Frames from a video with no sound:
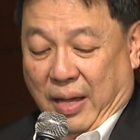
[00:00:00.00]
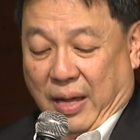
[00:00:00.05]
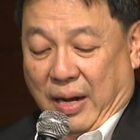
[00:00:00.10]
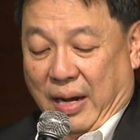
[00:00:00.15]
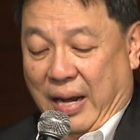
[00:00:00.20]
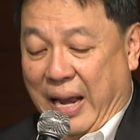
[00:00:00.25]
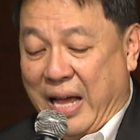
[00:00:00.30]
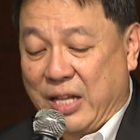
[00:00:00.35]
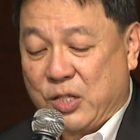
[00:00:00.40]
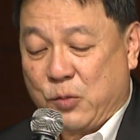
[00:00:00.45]

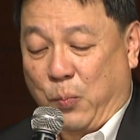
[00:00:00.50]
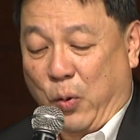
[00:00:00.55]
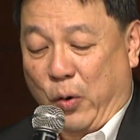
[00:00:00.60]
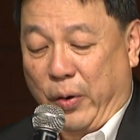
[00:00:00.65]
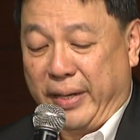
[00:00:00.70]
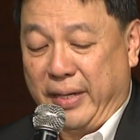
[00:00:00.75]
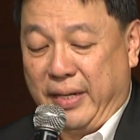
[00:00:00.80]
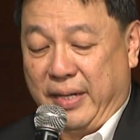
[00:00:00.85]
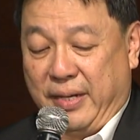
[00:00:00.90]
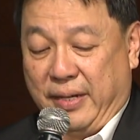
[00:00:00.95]
Last
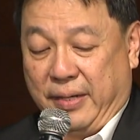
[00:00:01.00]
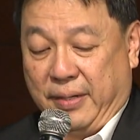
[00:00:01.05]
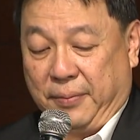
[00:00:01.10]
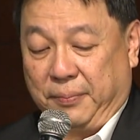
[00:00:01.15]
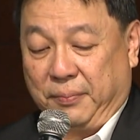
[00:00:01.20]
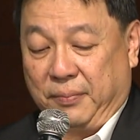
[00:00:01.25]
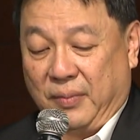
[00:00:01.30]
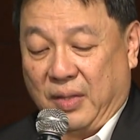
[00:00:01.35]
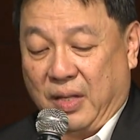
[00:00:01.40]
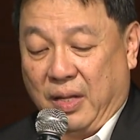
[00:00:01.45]
point here.
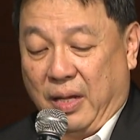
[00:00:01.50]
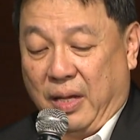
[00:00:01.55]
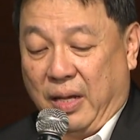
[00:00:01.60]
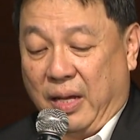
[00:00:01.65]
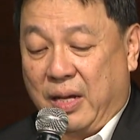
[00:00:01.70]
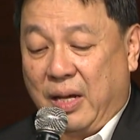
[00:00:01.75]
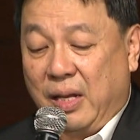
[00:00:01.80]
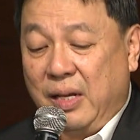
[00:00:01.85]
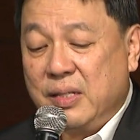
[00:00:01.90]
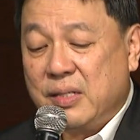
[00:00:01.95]

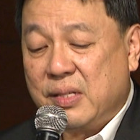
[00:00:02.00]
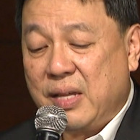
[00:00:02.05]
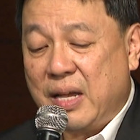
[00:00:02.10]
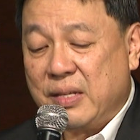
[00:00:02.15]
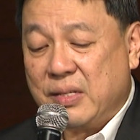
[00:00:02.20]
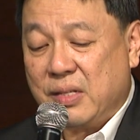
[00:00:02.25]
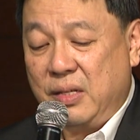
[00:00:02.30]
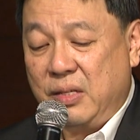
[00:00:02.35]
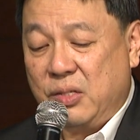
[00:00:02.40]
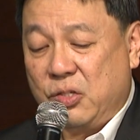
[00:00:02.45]

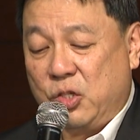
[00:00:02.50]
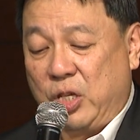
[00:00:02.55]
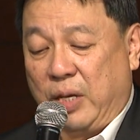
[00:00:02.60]
Ecclesiastes